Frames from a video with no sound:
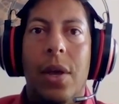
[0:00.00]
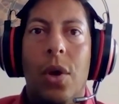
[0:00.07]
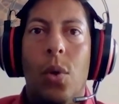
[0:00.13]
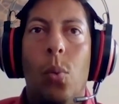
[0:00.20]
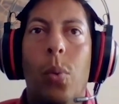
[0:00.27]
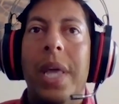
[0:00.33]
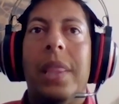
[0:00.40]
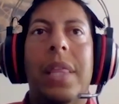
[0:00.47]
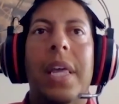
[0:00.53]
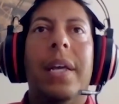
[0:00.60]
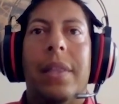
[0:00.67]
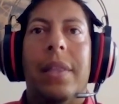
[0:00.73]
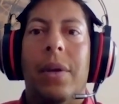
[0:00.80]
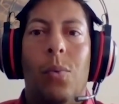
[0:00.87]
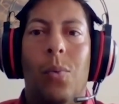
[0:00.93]
we think
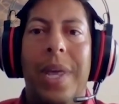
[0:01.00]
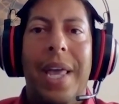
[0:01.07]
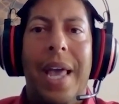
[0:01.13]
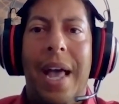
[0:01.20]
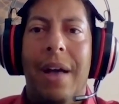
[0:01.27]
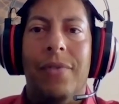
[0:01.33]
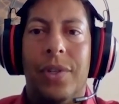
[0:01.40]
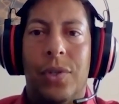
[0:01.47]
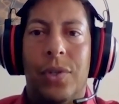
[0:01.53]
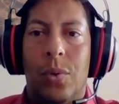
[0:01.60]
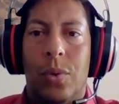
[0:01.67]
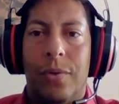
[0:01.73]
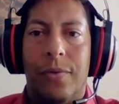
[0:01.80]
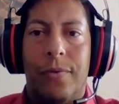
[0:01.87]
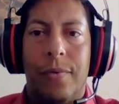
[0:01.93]
that we have this
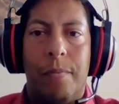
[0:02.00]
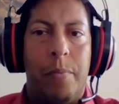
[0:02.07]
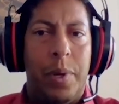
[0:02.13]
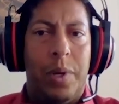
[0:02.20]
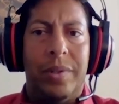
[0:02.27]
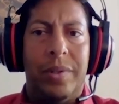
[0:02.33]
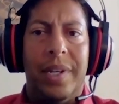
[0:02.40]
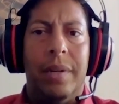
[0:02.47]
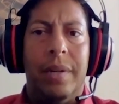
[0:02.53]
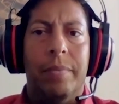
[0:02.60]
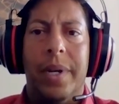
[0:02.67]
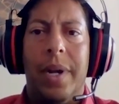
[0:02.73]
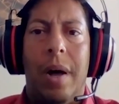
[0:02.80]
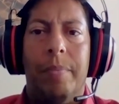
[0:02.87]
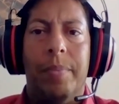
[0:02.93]
sort of built-in
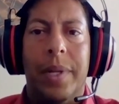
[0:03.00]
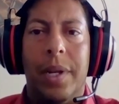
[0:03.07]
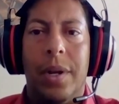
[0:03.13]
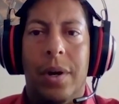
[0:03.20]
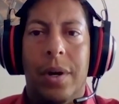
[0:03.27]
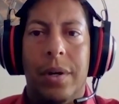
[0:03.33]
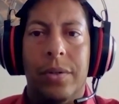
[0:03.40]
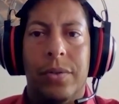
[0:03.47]
monopoly on